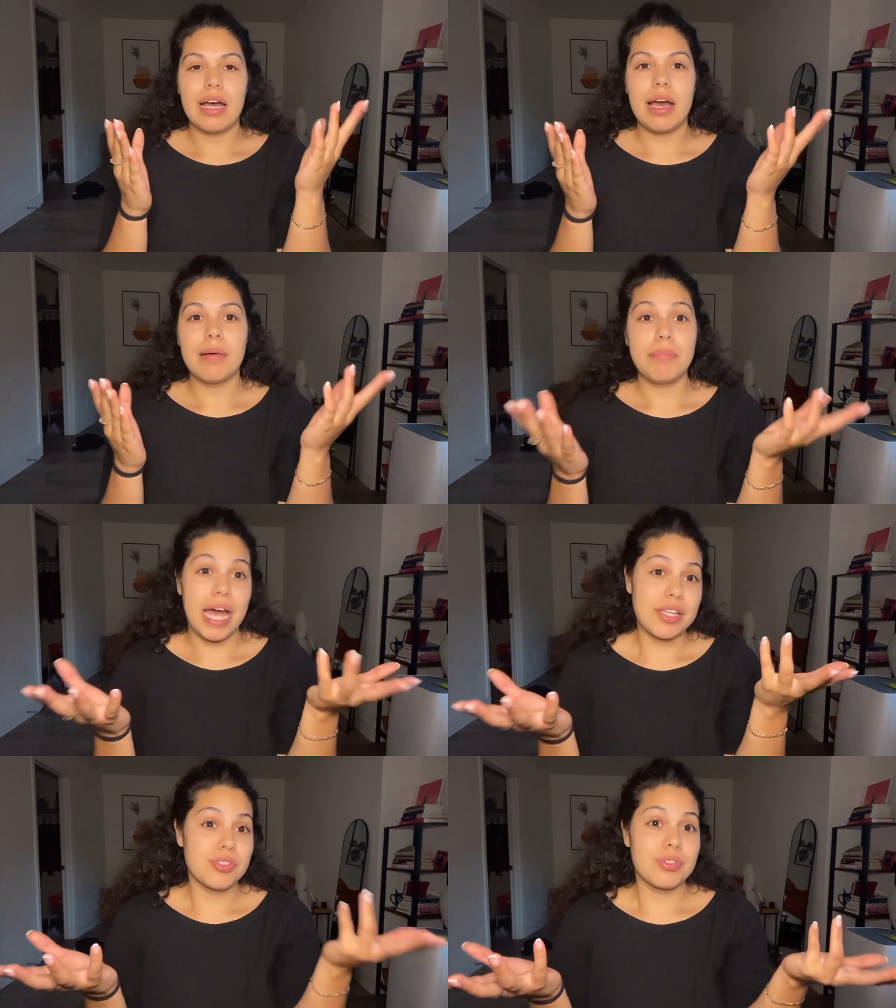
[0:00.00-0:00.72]
a
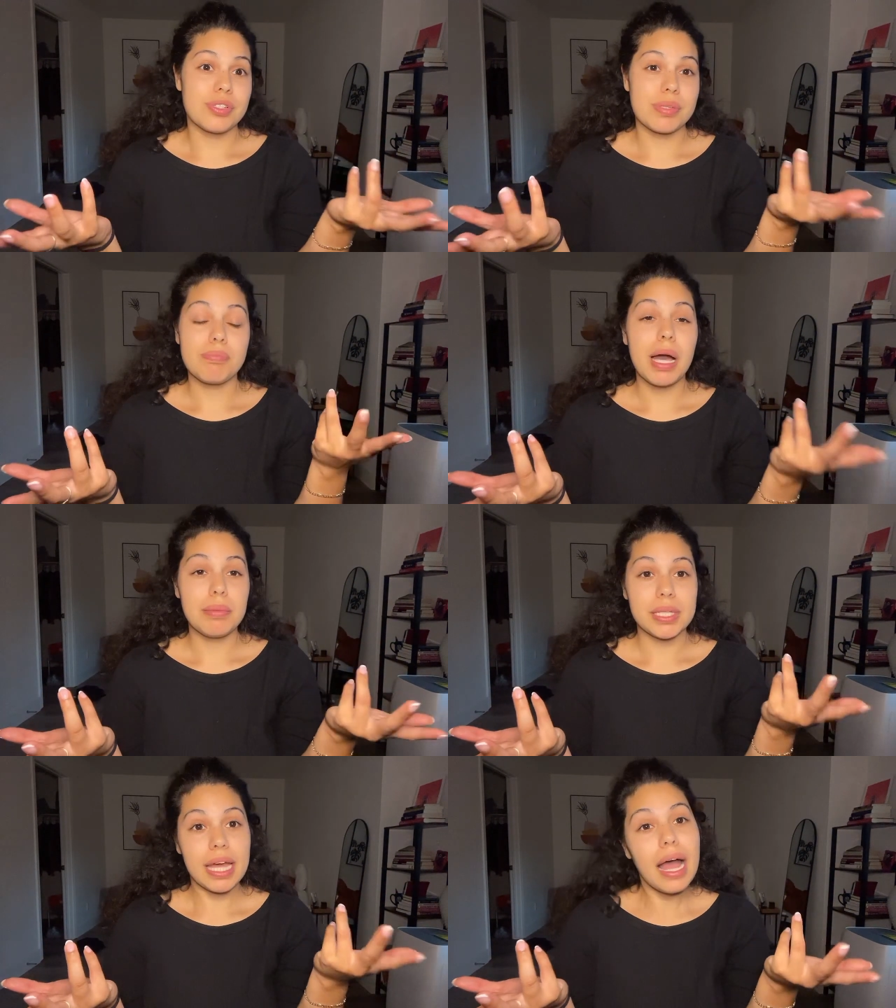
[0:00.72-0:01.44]
master's in
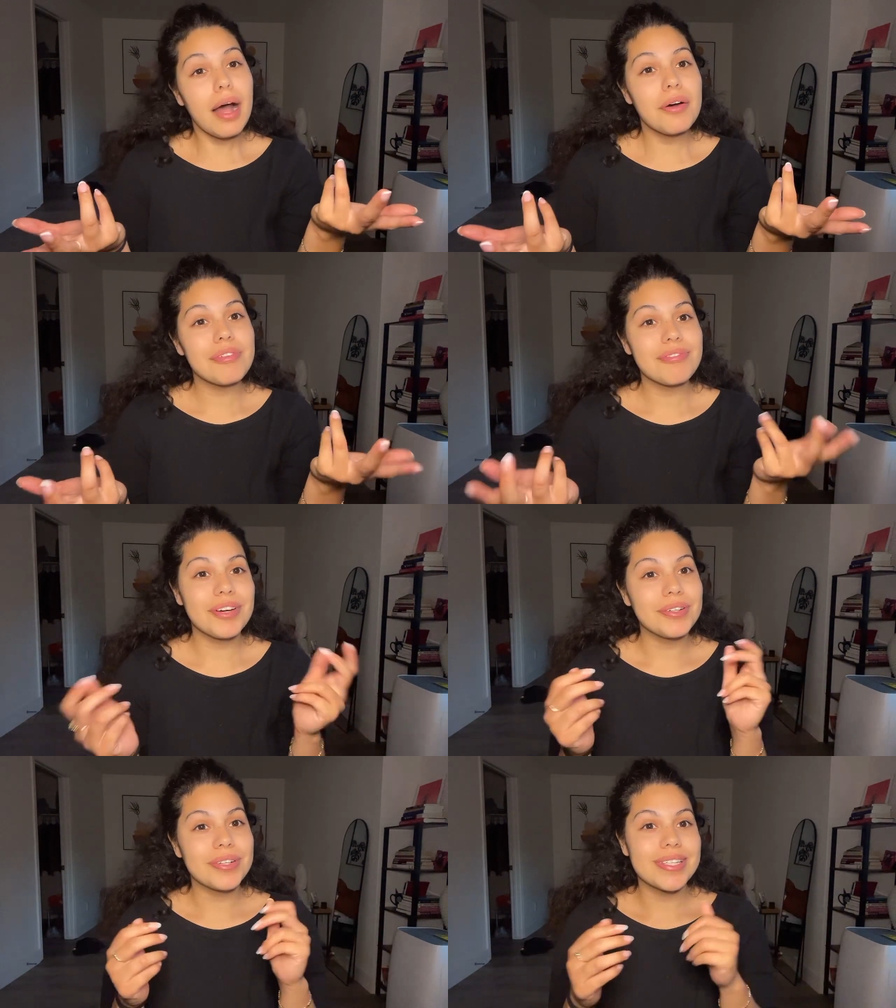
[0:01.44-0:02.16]
public health
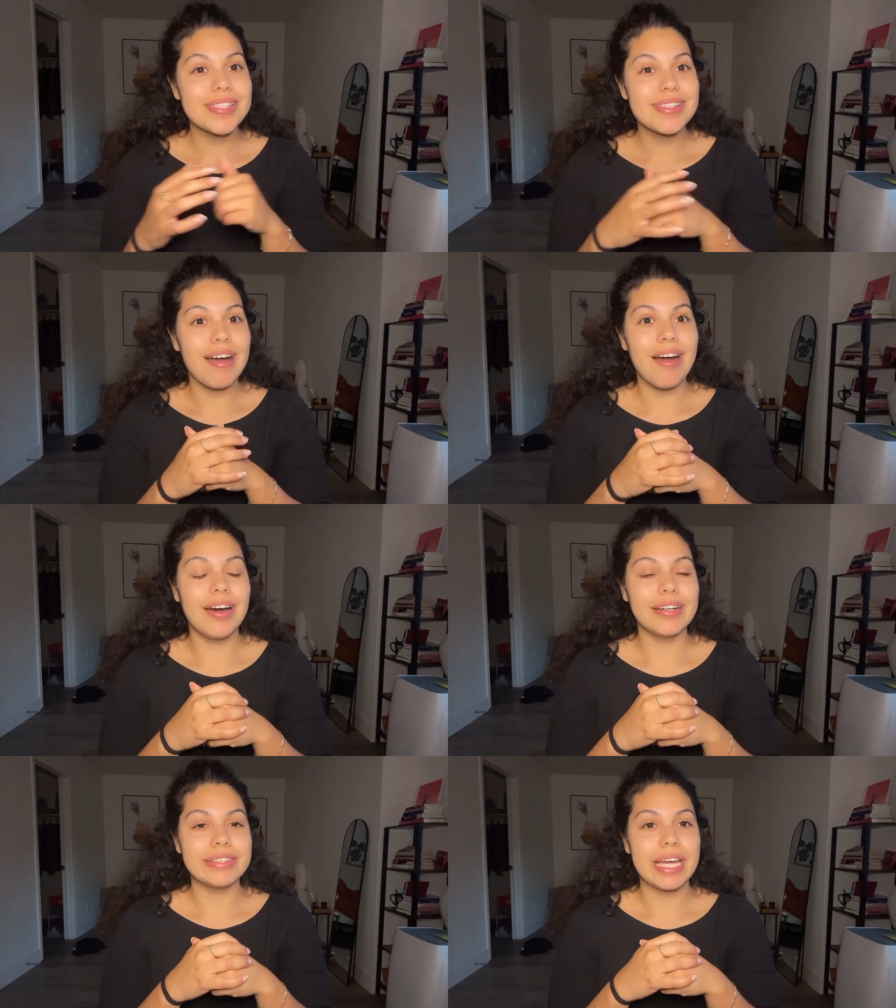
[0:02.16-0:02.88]
focused
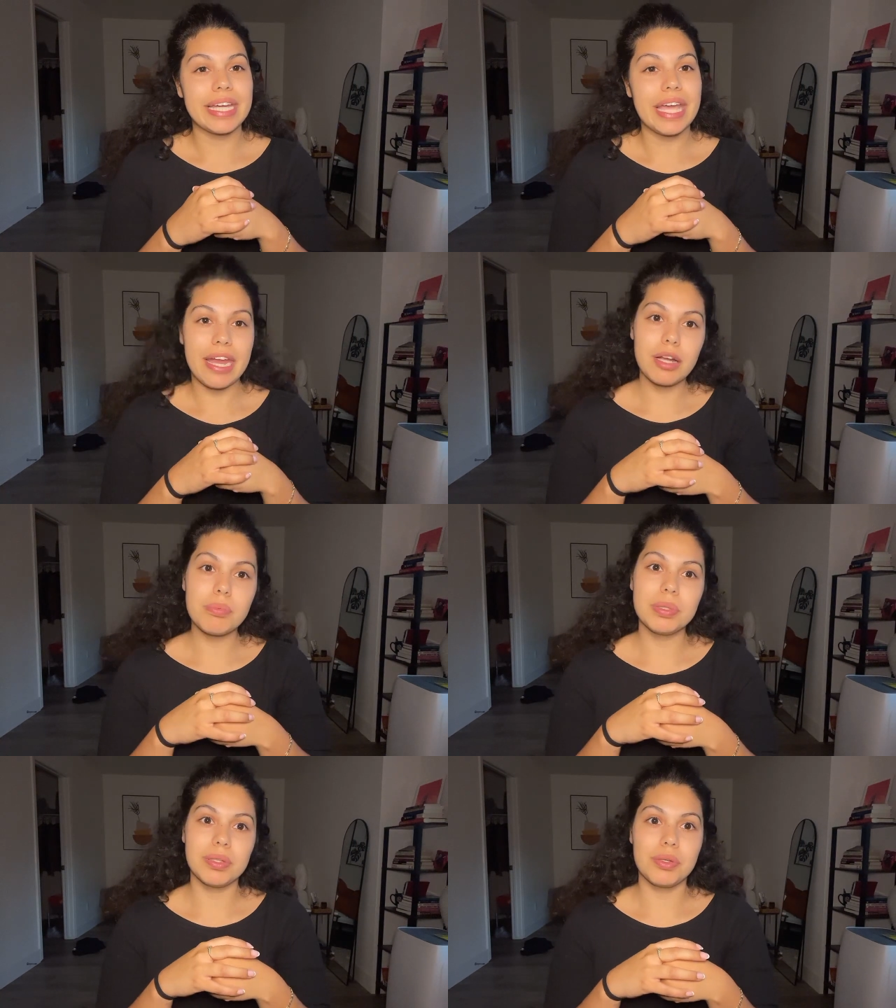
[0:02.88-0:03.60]
on like air
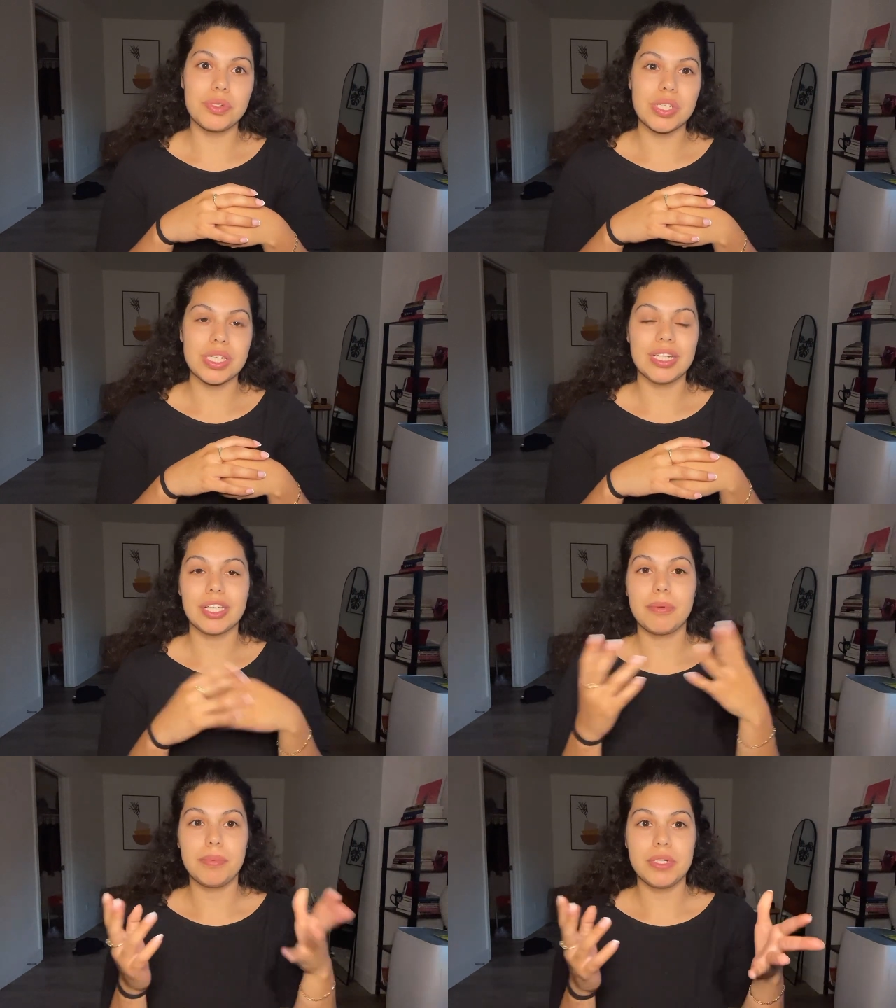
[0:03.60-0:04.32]
pollution in
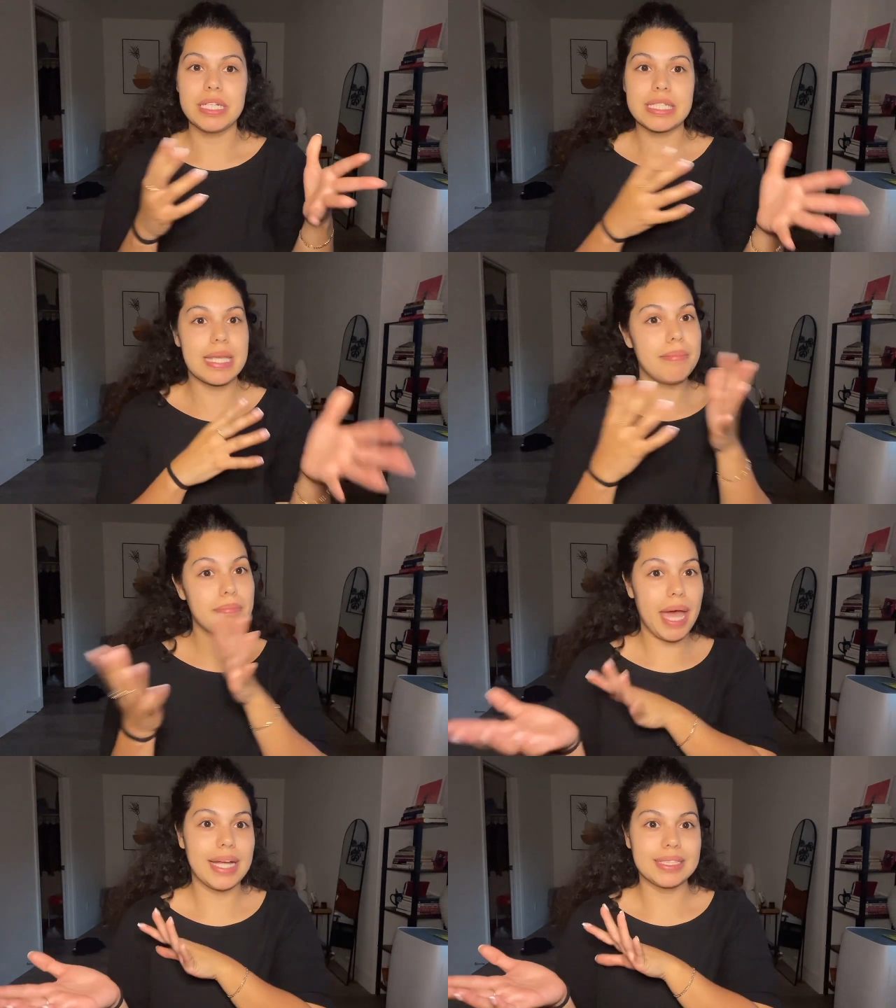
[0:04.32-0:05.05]
communities
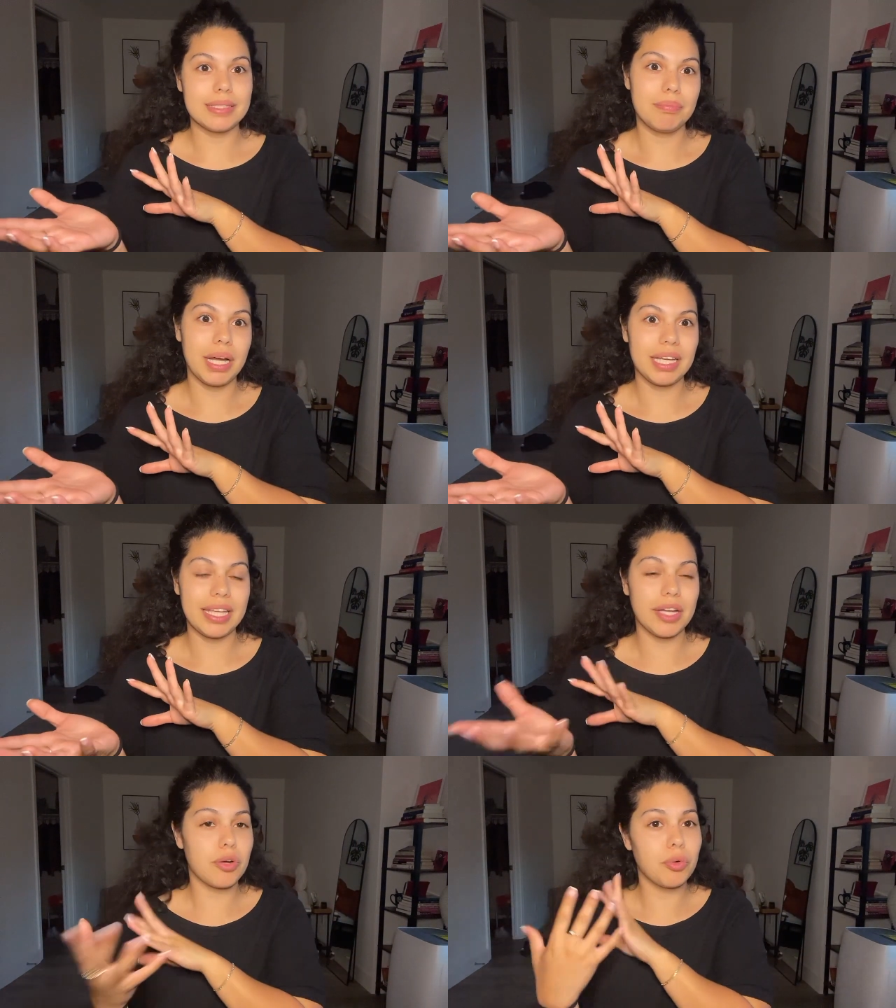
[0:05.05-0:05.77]
impacted by
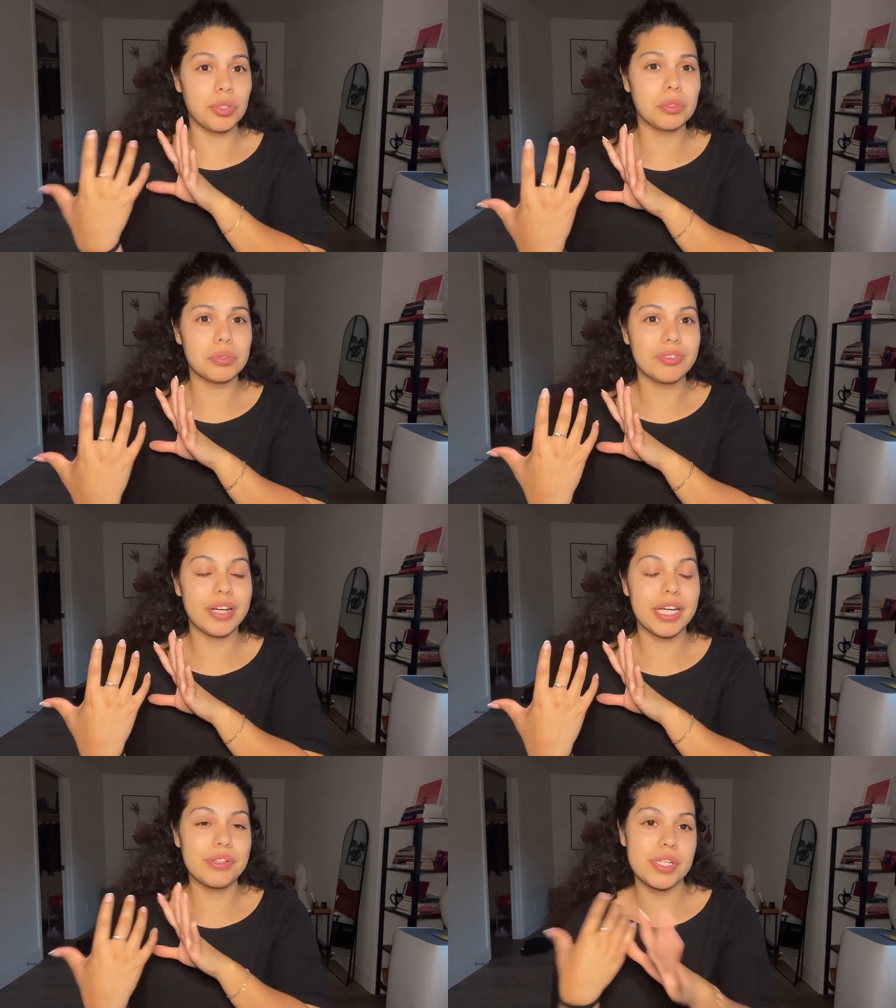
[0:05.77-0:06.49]
like oil
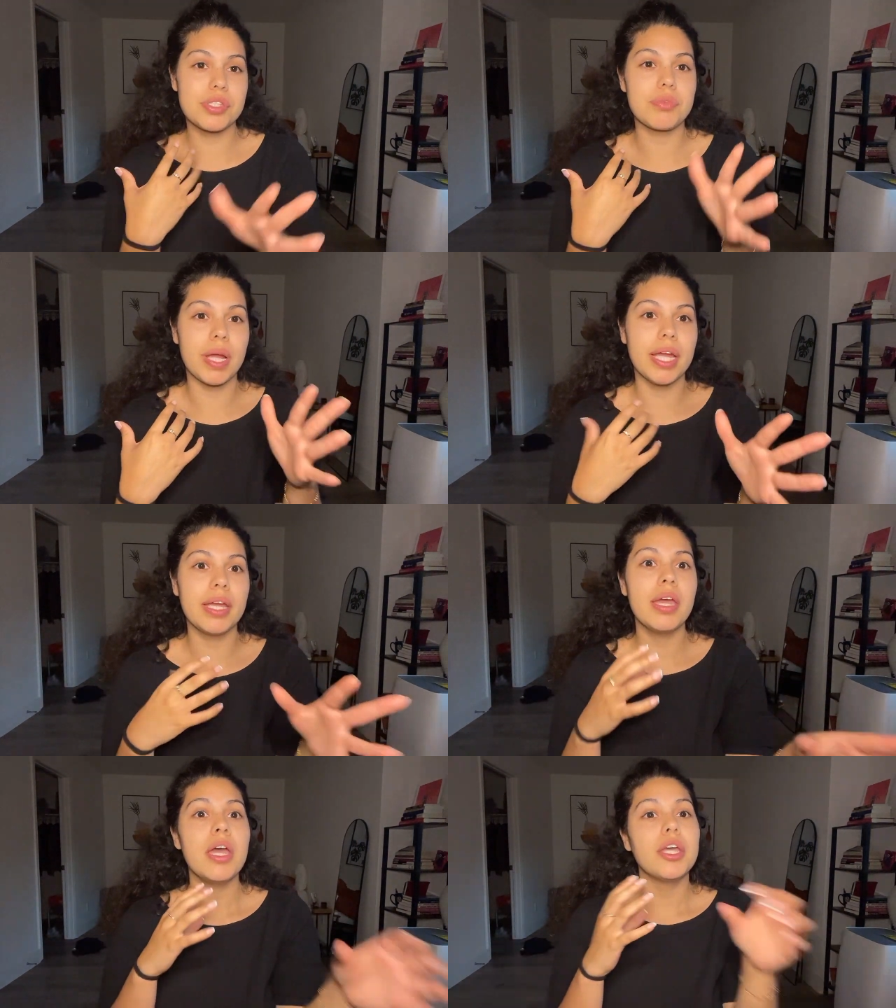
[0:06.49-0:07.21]
refineries, right?